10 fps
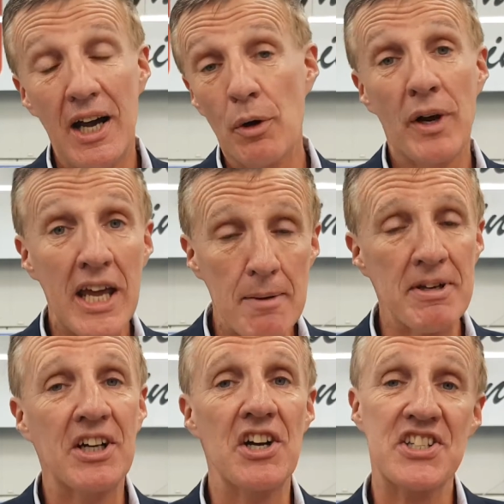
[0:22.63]
We're here
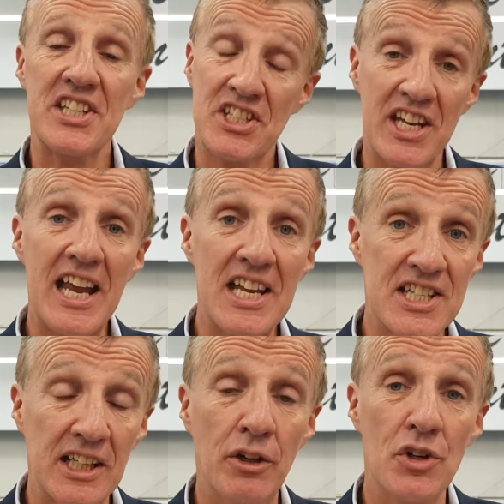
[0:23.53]
because today is
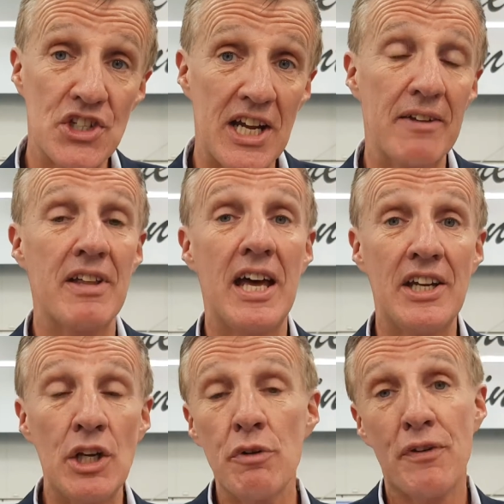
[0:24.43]
the launch day of their
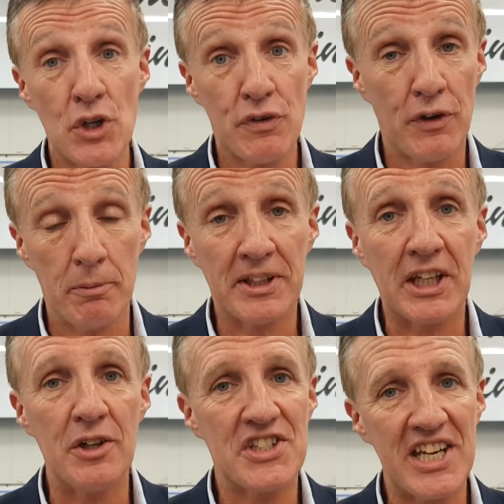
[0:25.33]
new Fujifilm
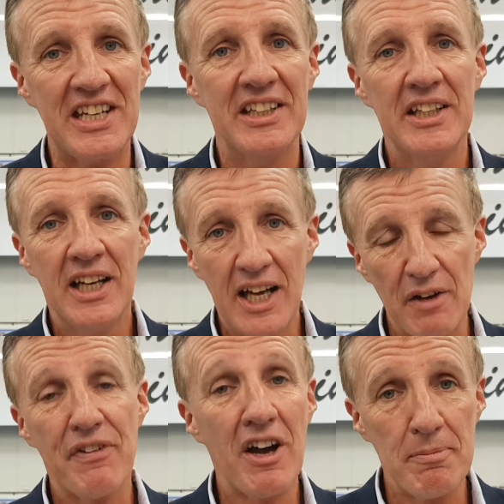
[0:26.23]
Acuity,
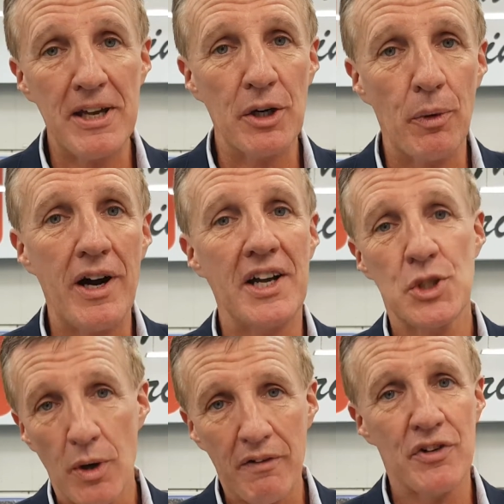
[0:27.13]
5 metre wide,
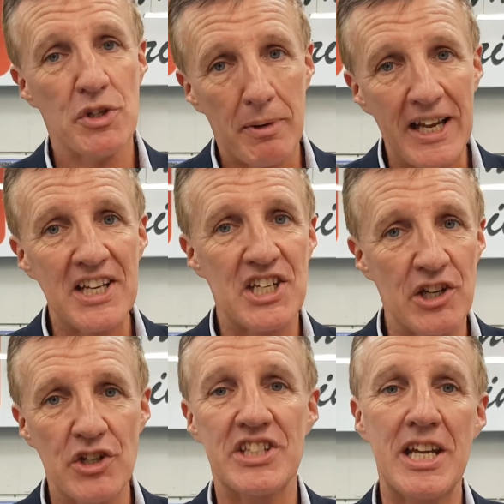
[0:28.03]
1200 by
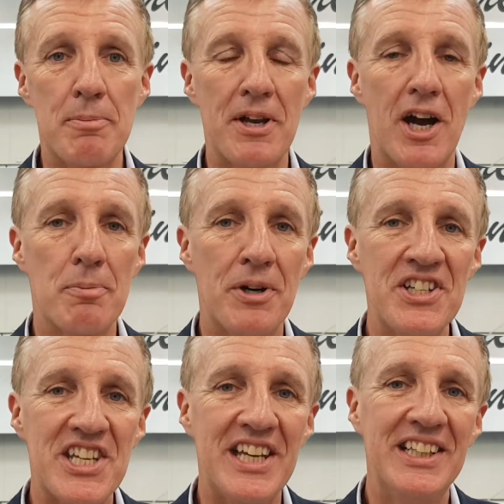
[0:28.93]
1800 DPI
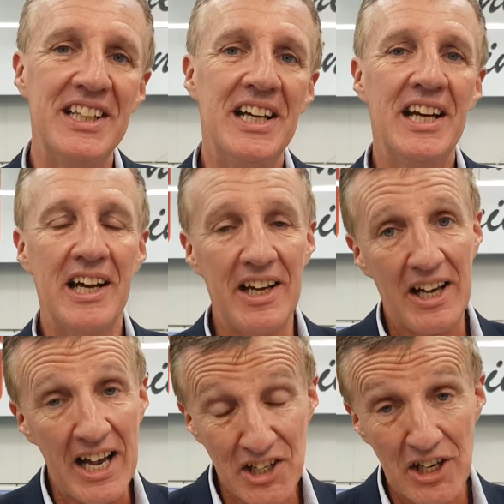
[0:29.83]
printer.
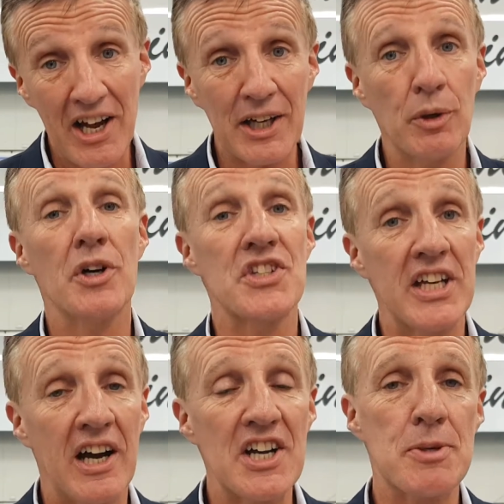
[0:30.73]
High quality,
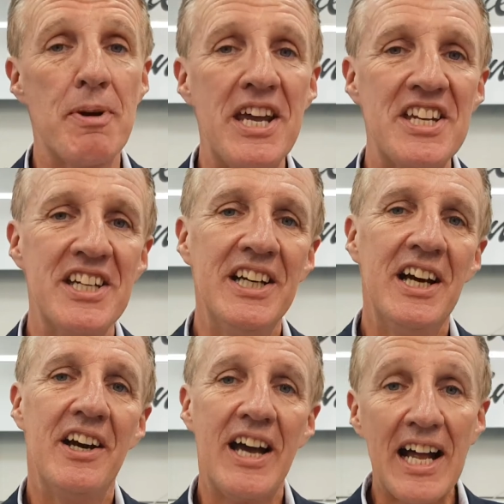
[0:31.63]
high speed,
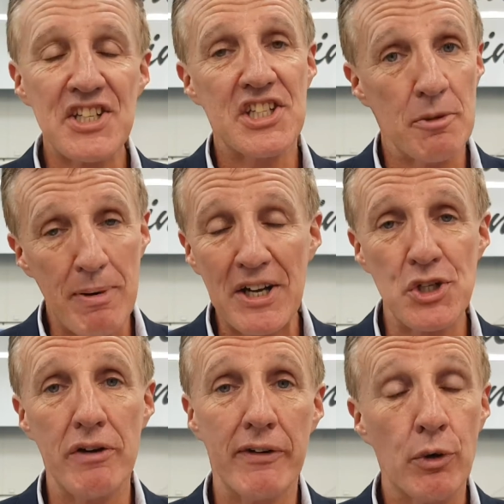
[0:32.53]
adds to the
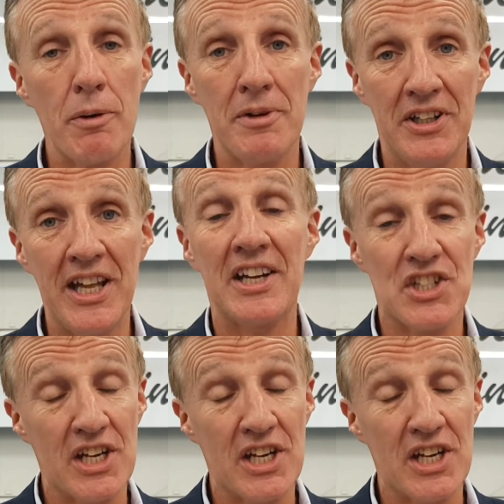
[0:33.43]
battery of equipment that